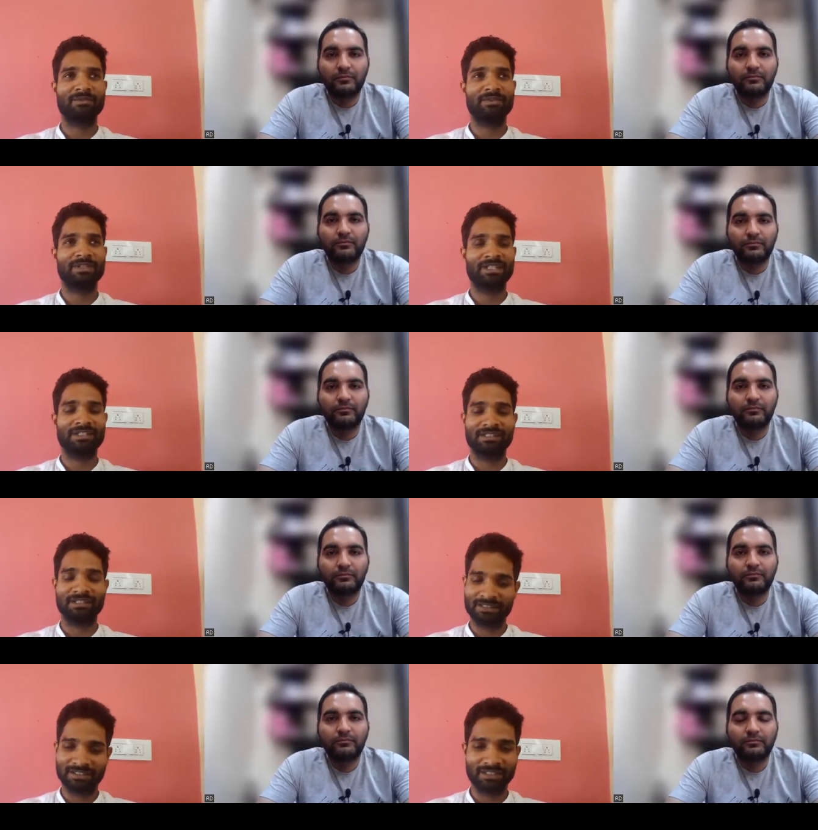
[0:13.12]
Speaker 1: am
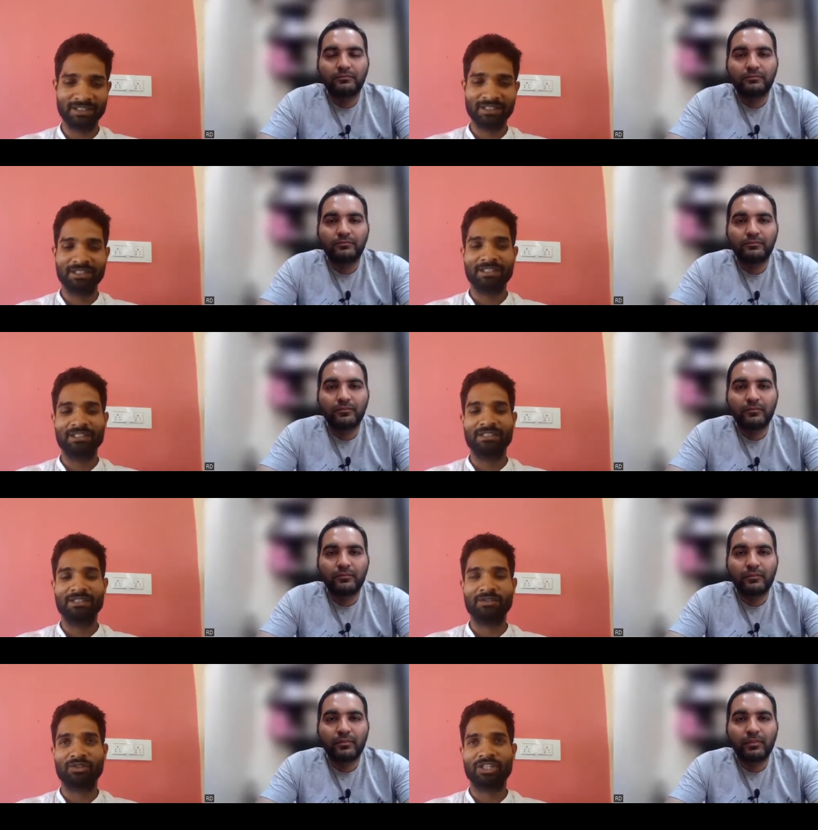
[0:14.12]
uh,
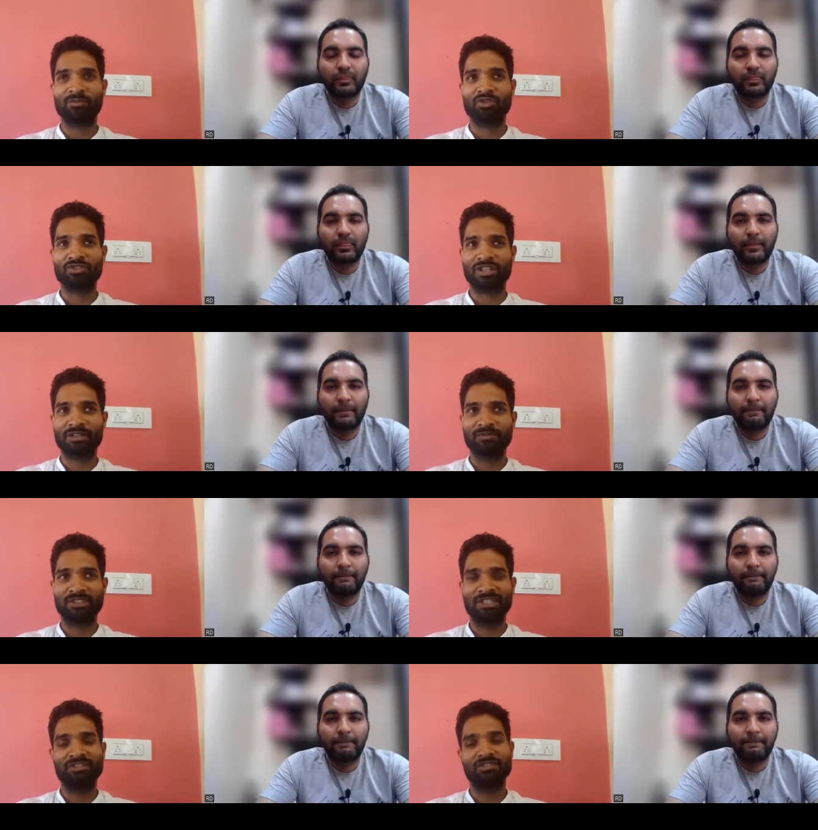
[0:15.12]
looking for job
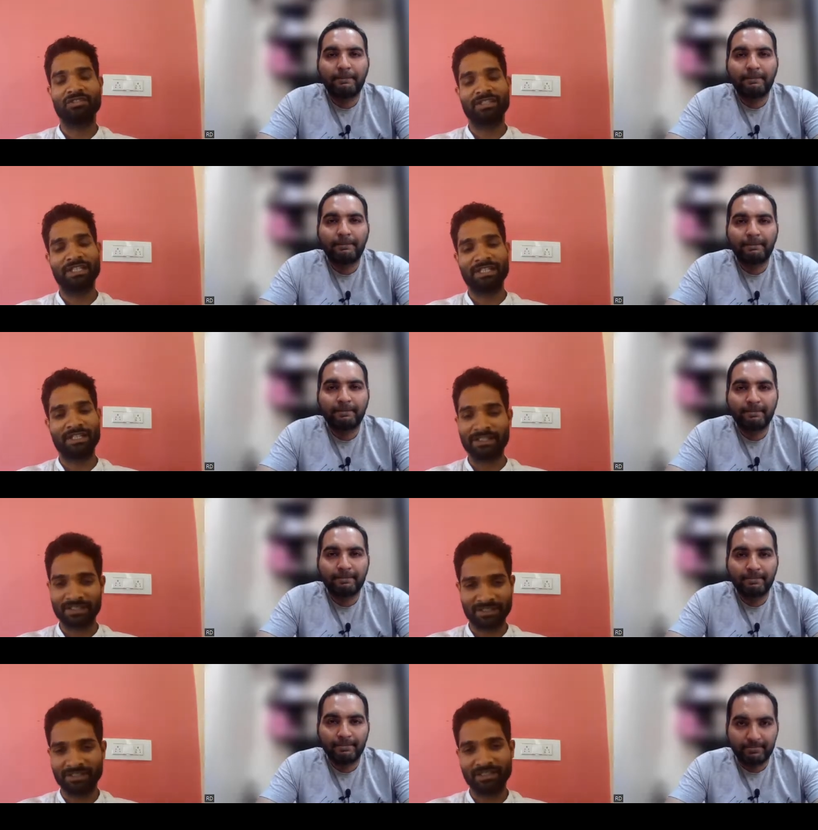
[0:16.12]
change on ETL
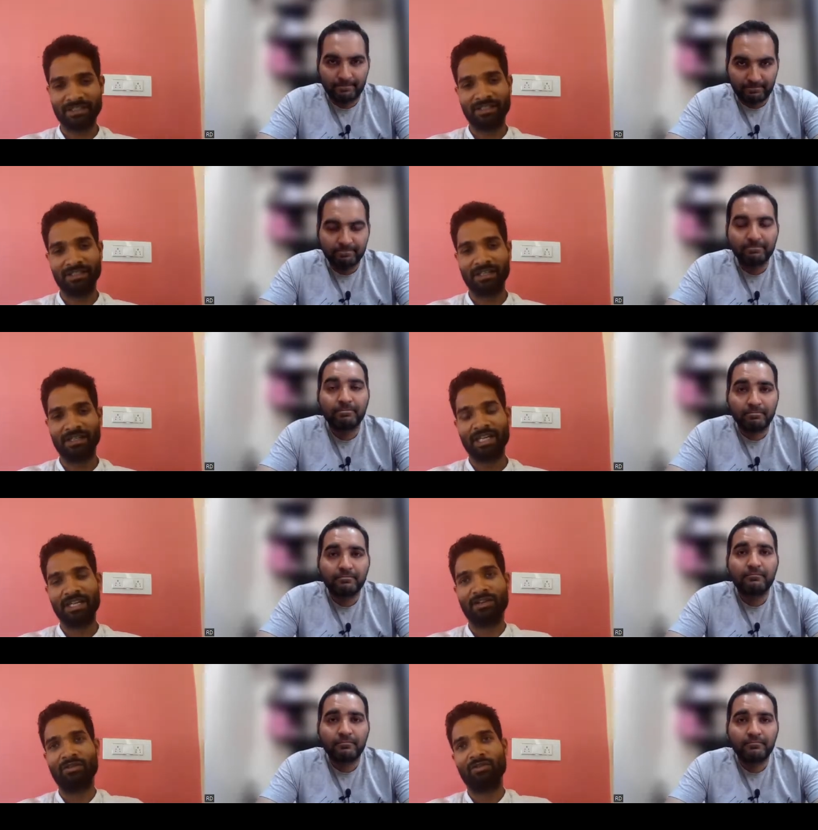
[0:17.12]
tester, and
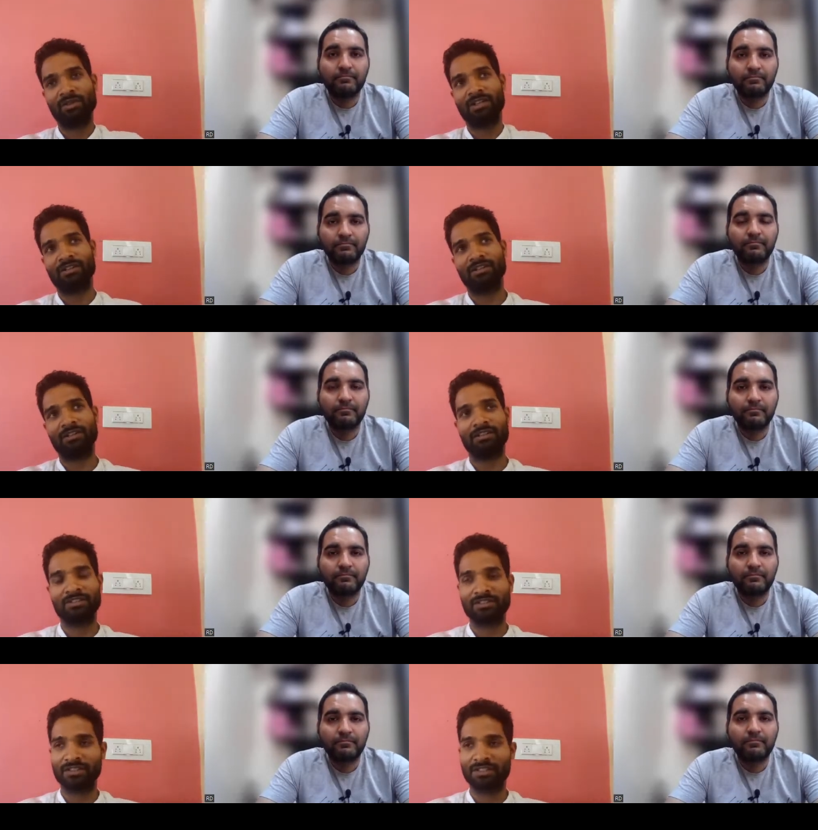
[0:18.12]
I have worked
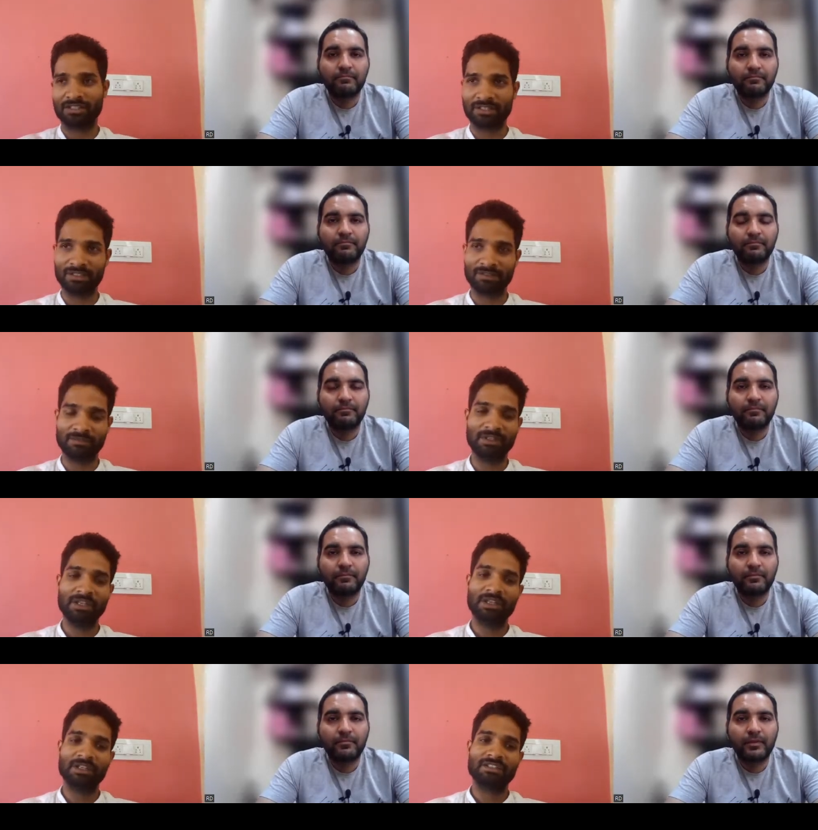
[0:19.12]
on uh,
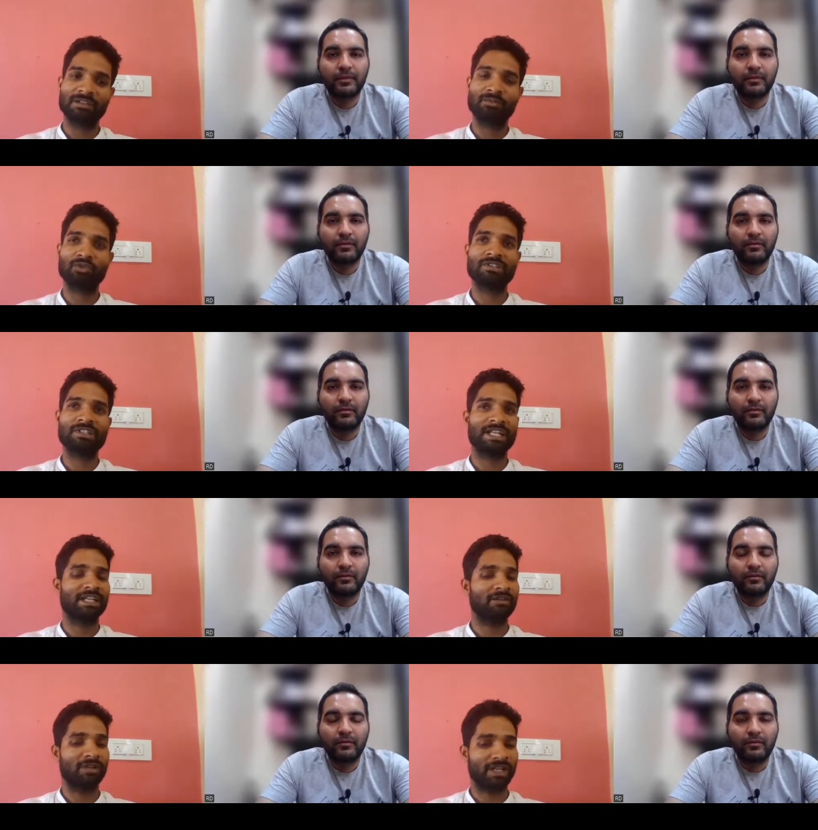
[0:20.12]
some tools
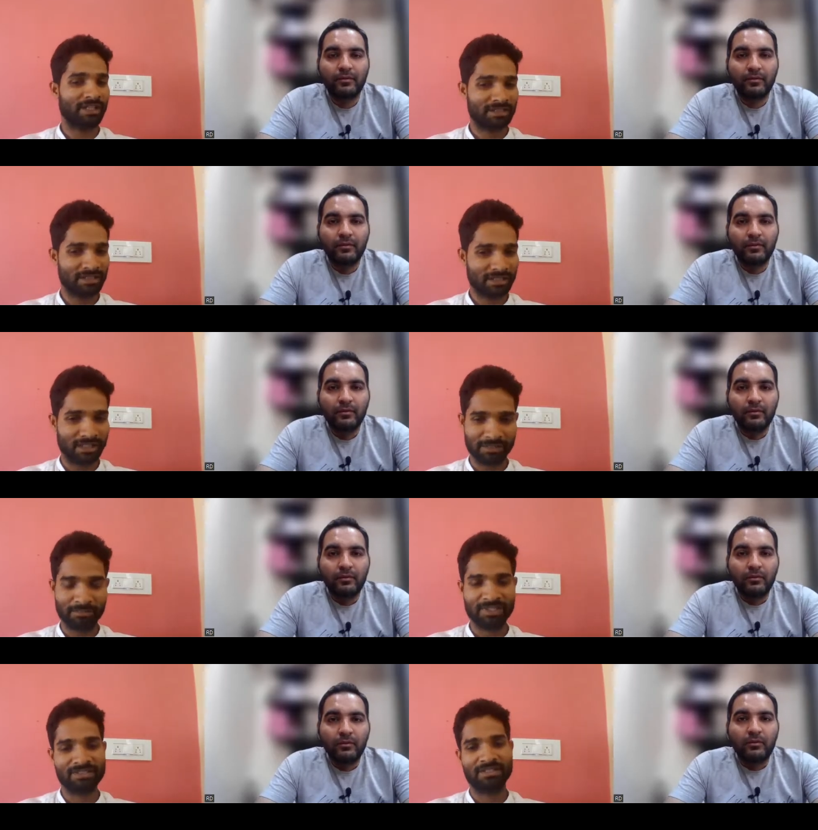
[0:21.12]
like Oracle
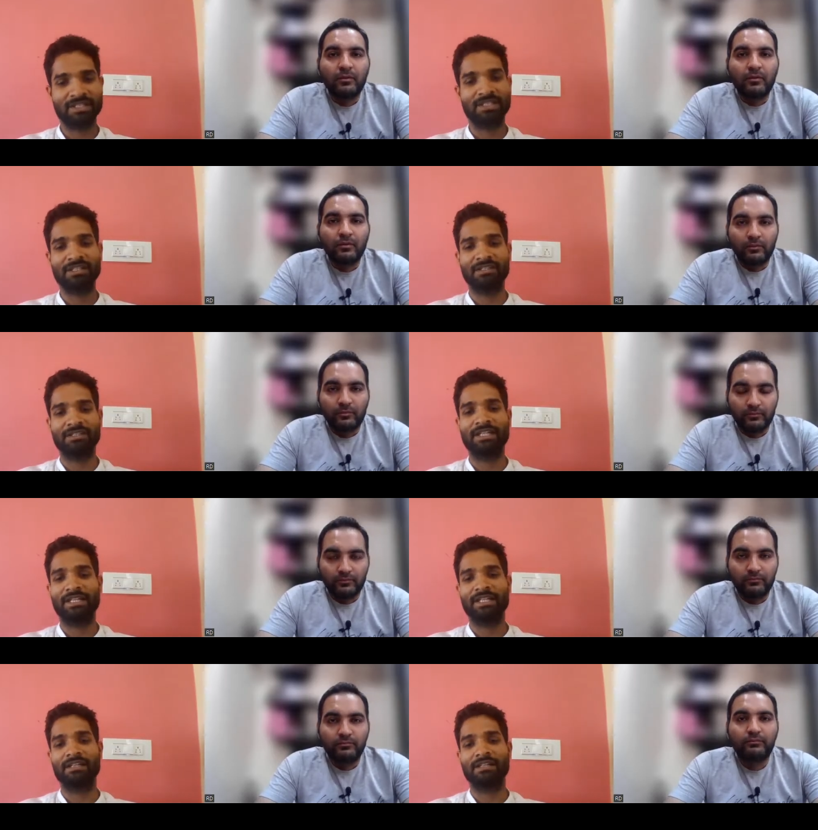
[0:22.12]
database and uh,
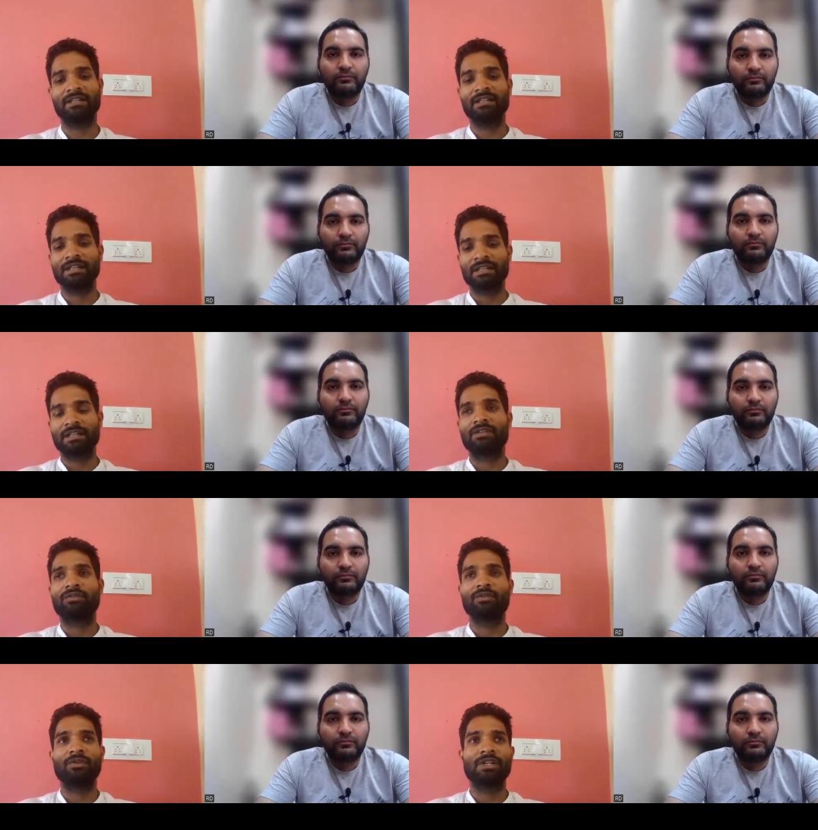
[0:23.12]
ETL
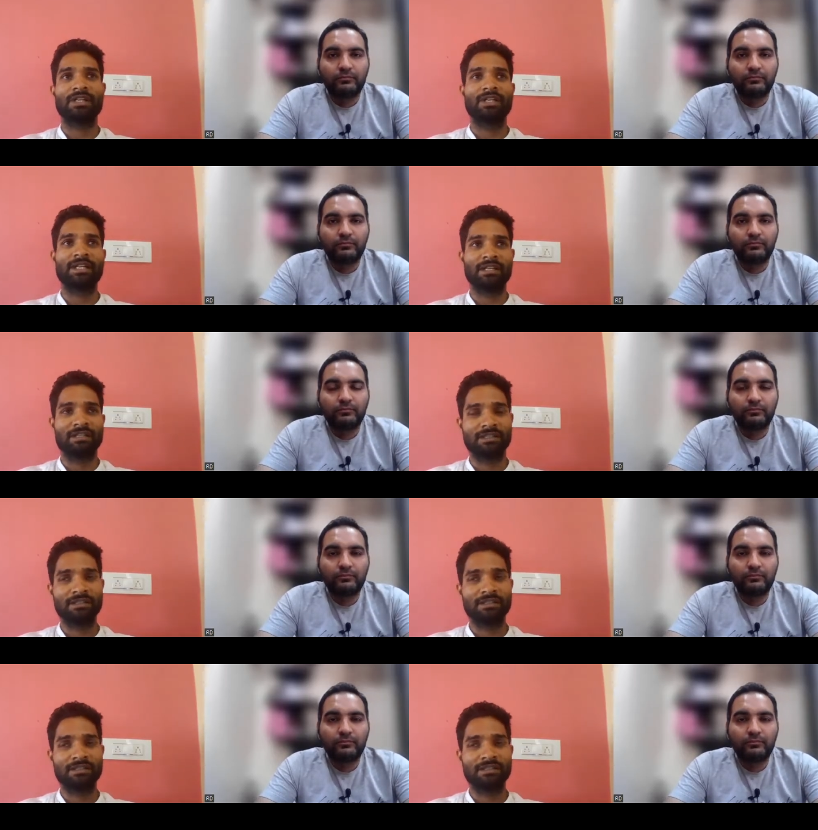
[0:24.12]
tool uh,